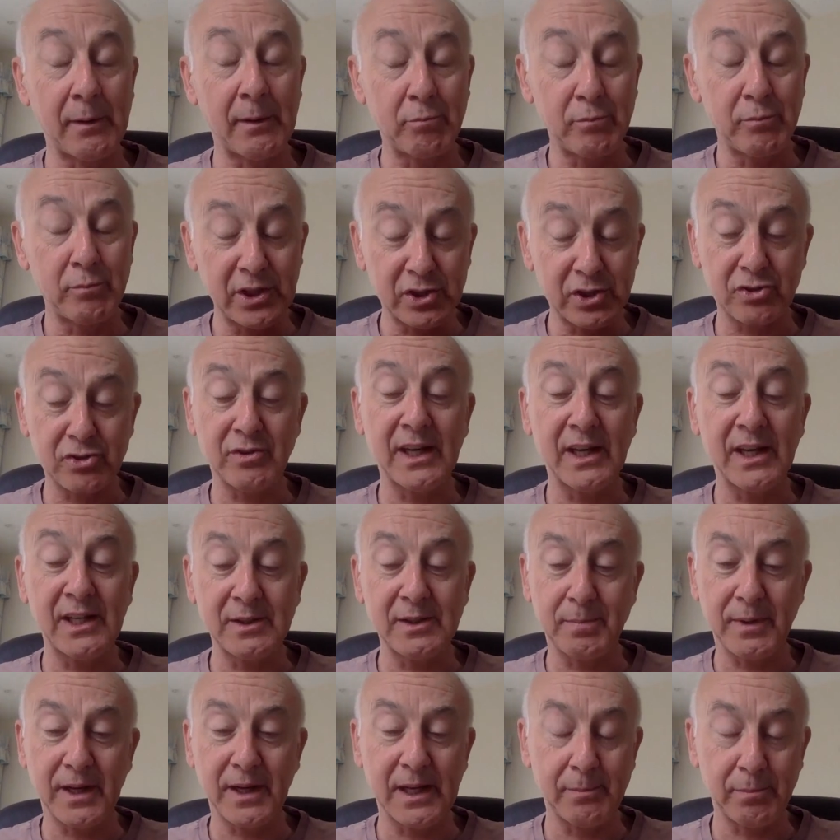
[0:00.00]
and we
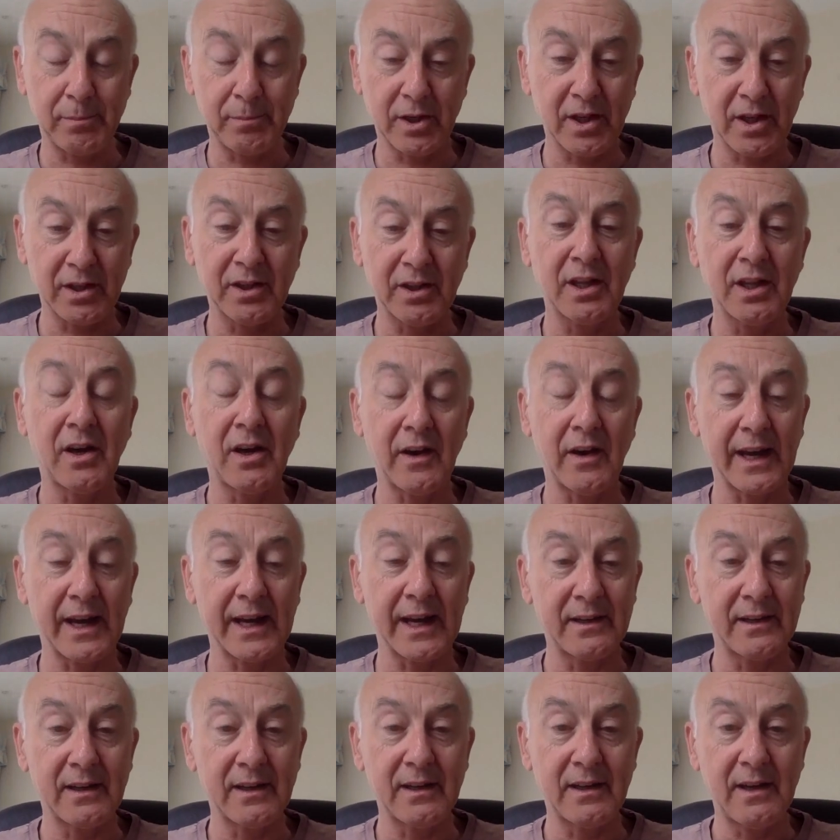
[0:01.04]
trained people
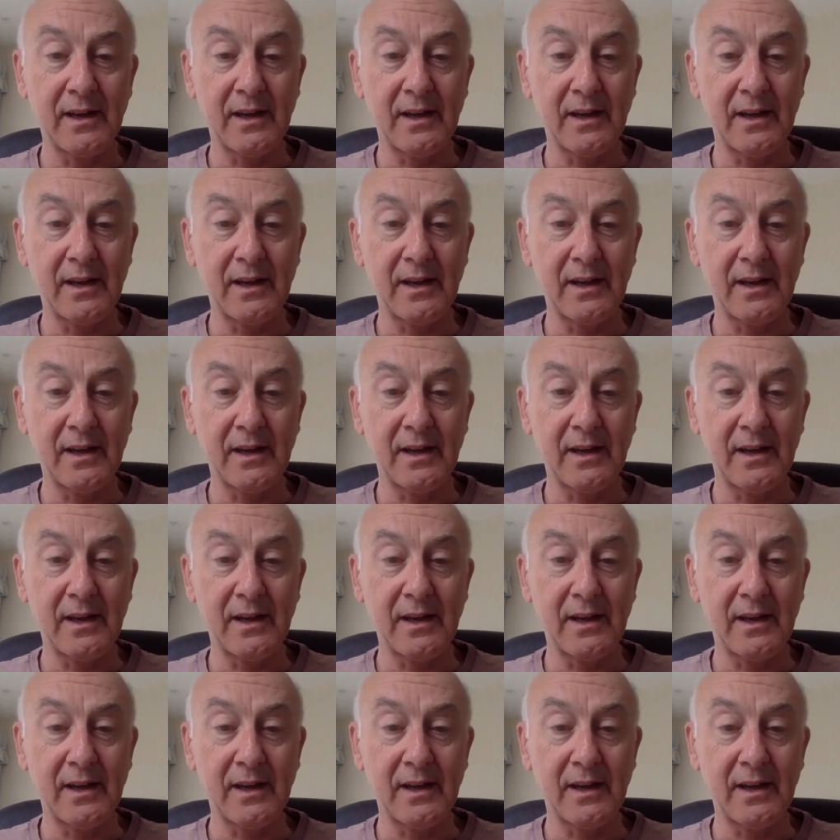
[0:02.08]
online,